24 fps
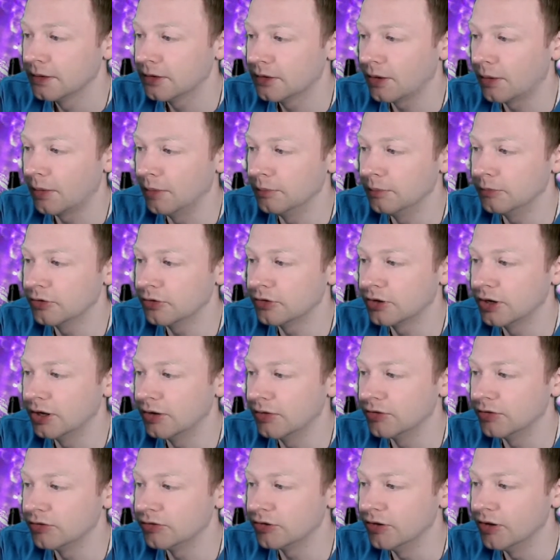So I'm just
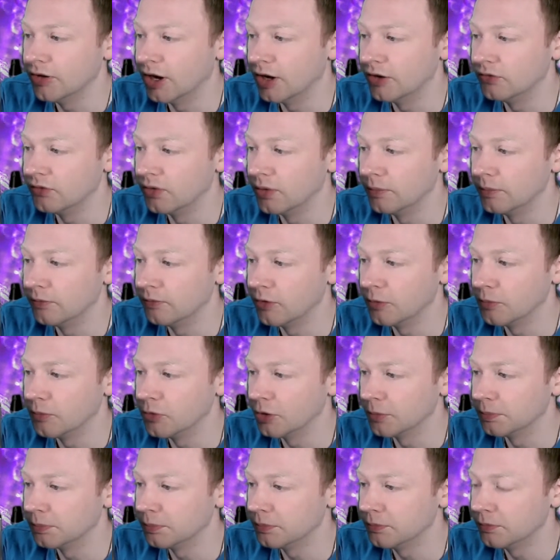curious to know from
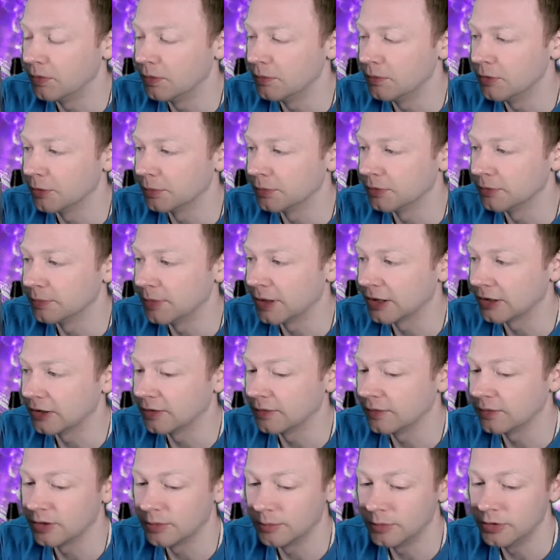your
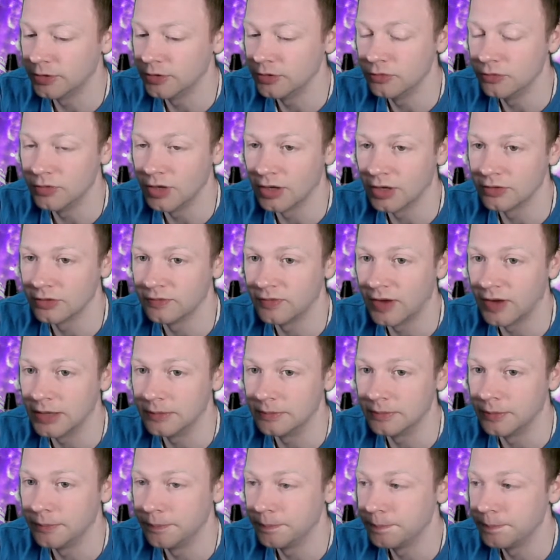perspective of someone who does vape.